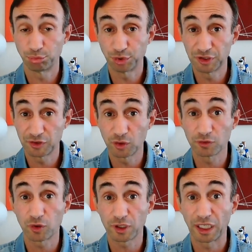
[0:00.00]
Please
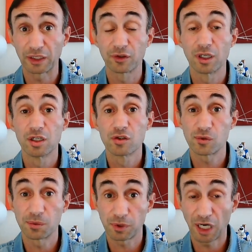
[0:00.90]
don't forget,
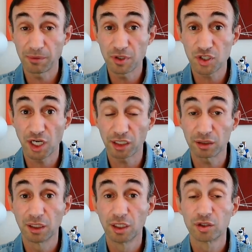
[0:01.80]
subscribe this
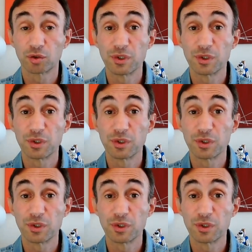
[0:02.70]
channel